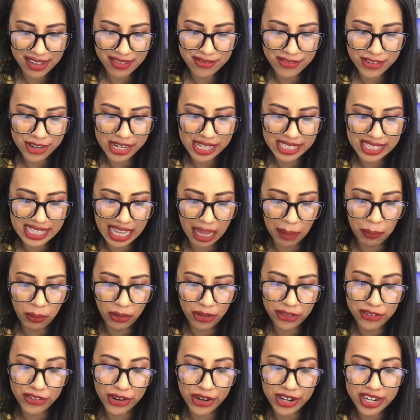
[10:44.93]
For example,
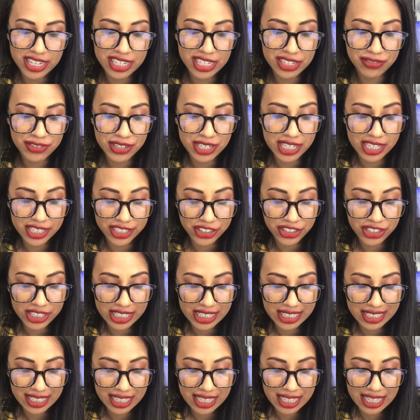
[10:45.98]
if you're in a different
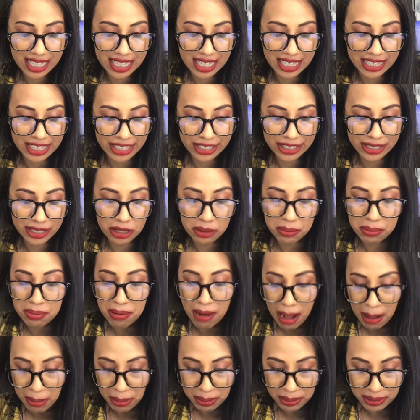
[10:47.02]
country, you're
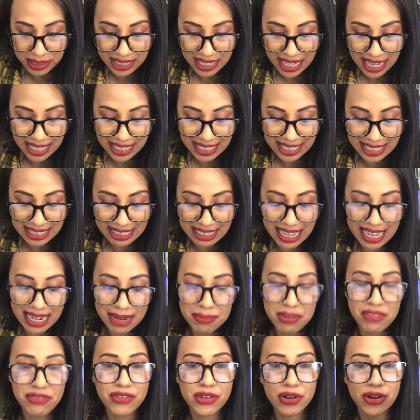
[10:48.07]
probably not gonna get them.
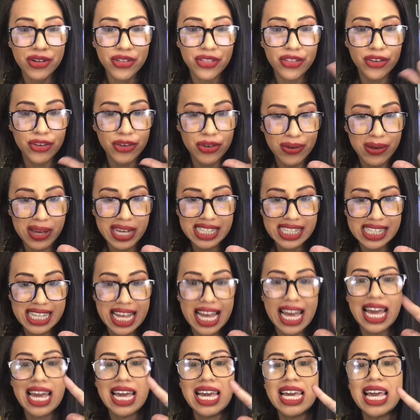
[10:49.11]
If you're in the
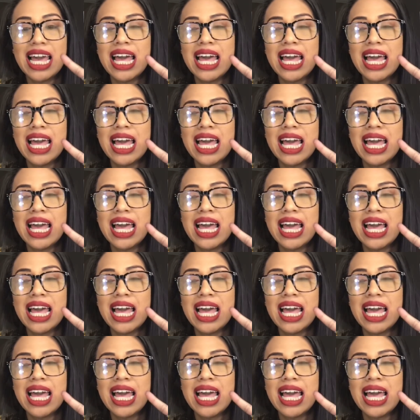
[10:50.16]
USA,